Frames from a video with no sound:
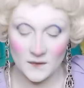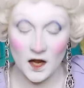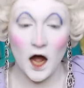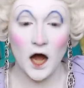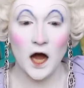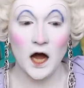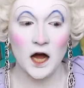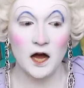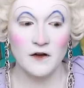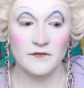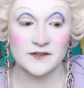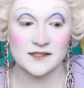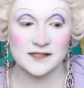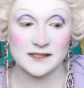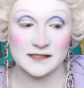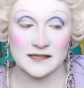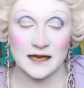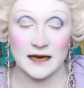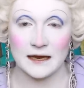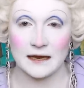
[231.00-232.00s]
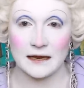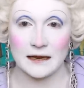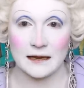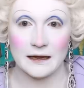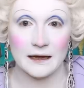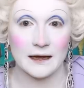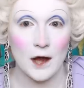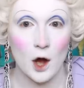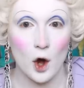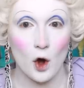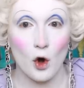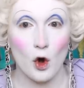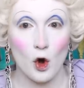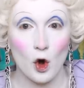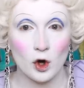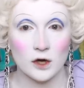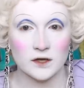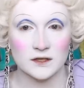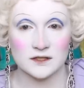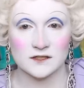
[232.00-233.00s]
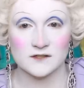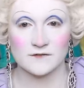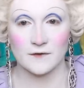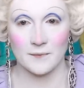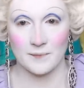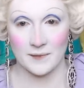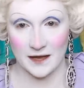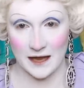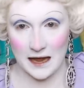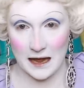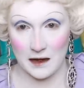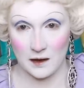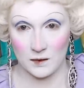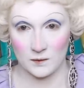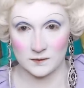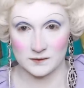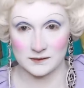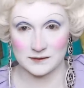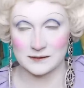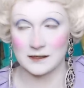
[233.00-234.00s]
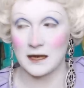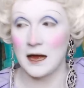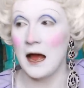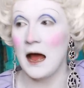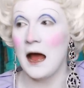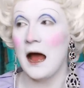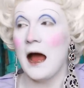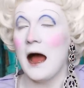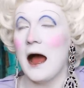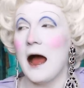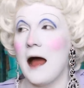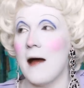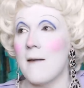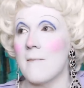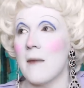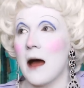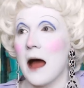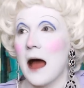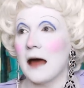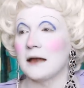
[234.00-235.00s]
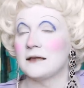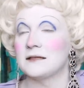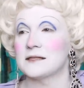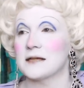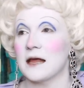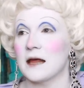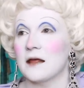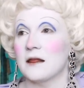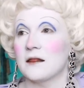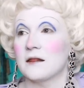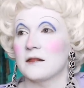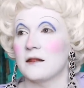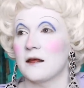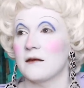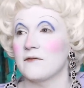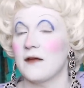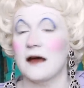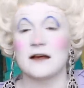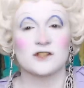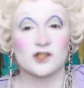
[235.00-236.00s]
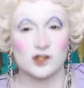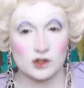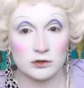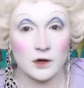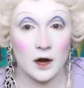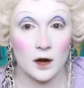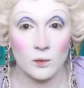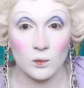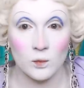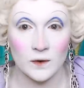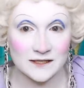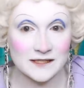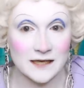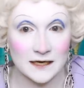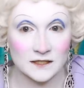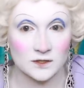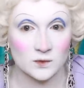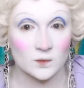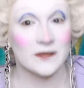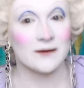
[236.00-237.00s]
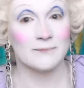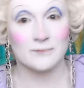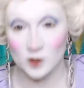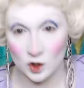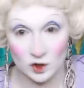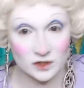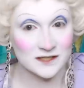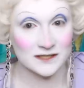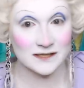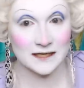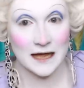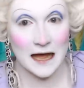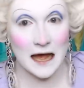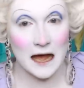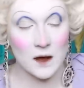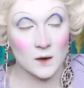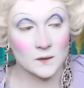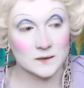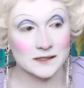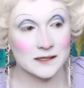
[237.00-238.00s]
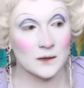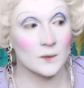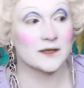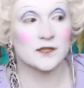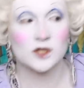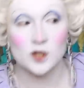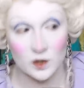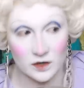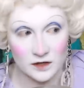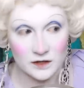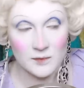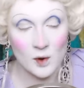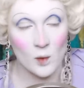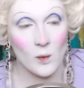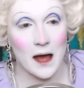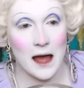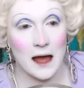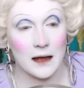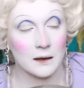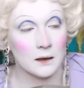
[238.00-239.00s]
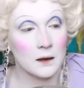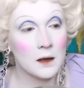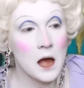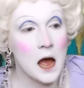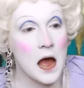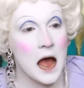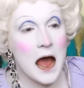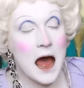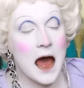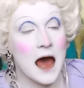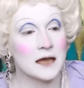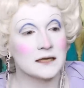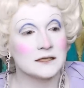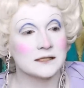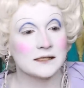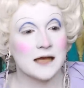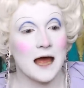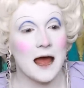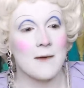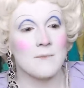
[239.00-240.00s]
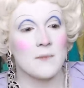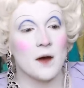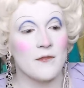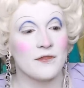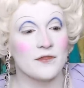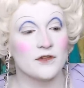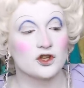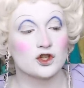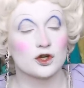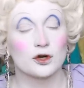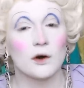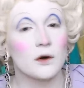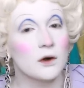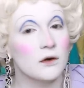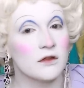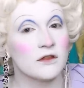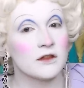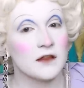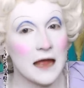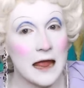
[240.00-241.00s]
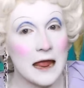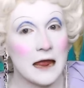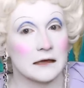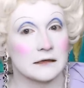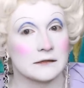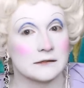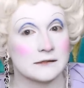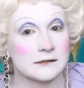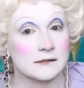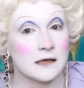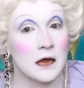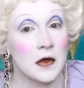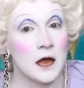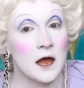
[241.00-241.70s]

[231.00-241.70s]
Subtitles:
harvesting organs from the cows. And that's true, we did. We abducted the cows and we took them away. And the truth is